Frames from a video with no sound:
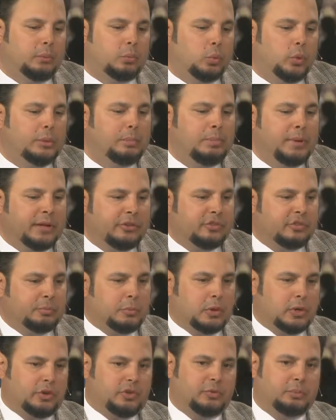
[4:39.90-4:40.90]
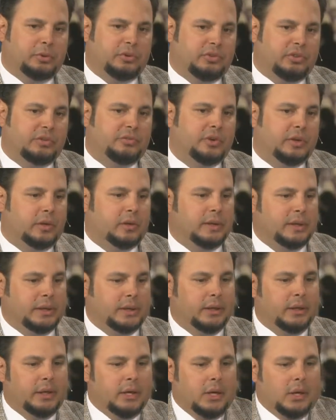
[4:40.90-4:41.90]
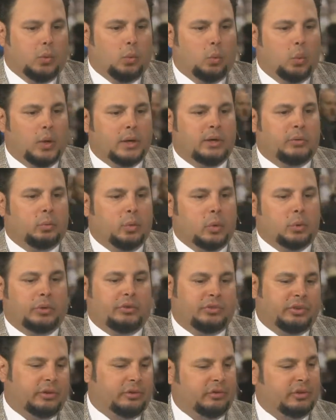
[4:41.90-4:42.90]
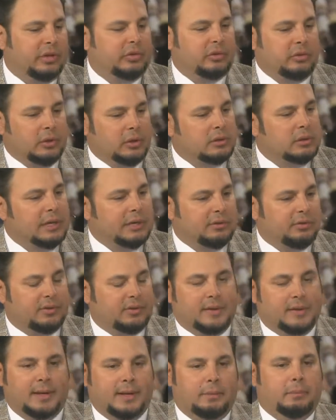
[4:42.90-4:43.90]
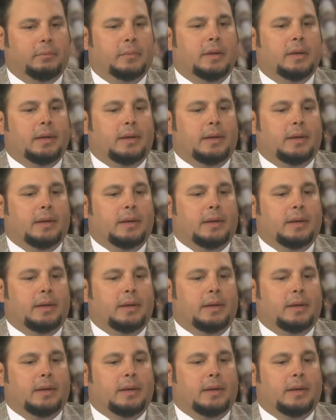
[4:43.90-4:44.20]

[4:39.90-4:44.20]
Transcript: benchmark specifically what would success look like for them